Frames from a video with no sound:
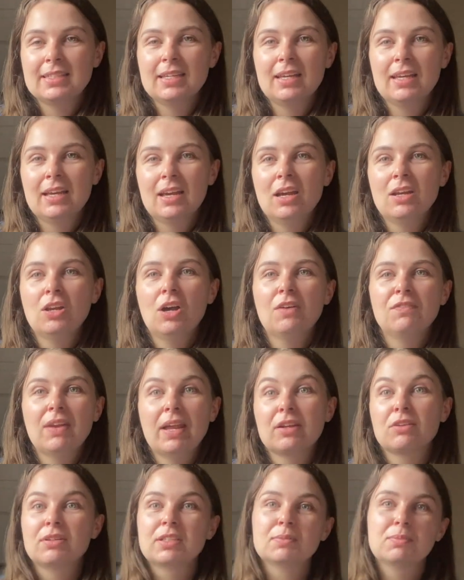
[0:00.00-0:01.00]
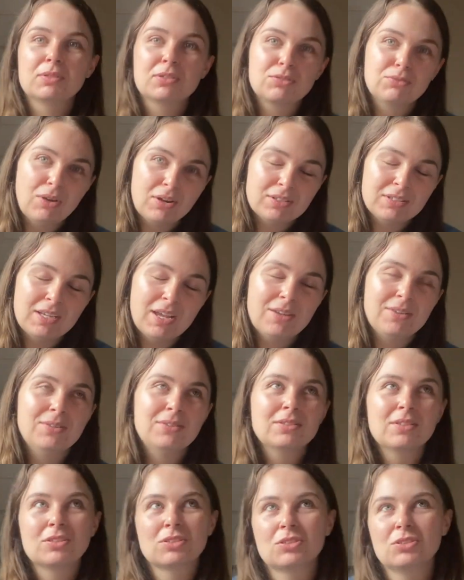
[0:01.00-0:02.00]
to a lot of like Christmas
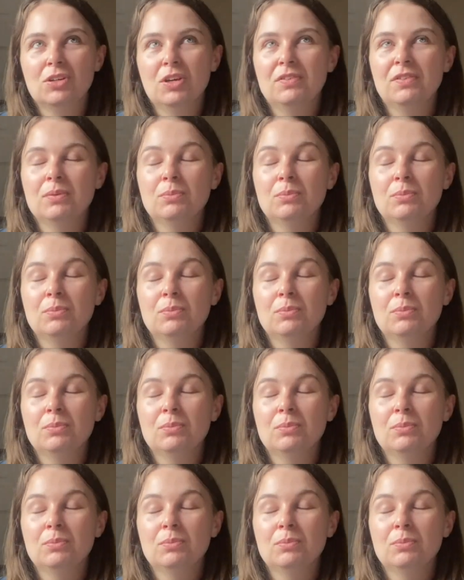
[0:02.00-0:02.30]
grottos and stuff,